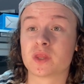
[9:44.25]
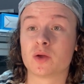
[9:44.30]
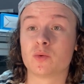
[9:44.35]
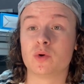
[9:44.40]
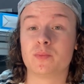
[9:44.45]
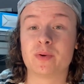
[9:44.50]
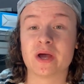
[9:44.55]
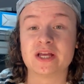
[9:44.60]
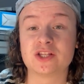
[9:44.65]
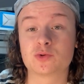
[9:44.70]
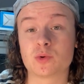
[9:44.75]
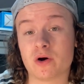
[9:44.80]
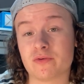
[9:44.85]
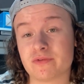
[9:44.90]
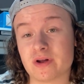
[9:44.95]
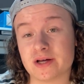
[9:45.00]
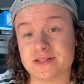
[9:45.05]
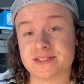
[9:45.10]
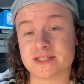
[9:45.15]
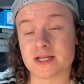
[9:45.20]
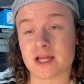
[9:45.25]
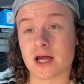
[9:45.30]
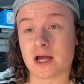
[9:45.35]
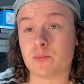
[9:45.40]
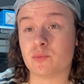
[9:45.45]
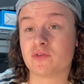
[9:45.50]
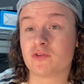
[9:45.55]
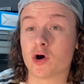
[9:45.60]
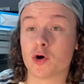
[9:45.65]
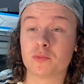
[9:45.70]
We paid twelve ninety-nine.
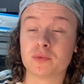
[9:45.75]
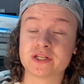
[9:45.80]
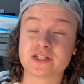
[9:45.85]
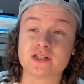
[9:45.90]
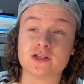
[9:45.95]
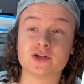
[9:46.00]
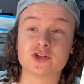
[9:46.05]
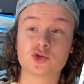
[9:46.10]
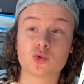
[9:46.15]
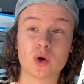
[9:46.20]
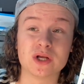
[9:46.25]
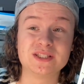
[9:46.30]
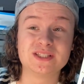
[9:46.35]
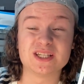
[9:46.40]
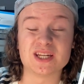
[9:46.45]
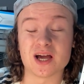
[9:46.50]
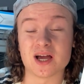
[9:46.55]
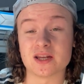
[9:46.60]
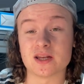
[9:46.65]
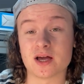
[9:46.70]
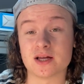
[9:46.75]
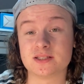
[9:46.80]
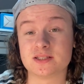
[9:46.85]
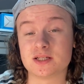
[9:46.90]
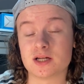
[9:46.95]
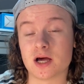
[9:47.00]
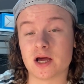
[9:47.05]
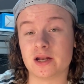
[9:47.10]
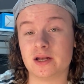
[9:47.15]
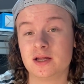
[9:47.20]
We've got them listed at twenty-nine
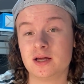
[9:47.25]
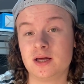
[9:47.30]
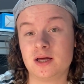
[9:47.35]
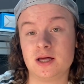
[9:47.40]
ninety-nine.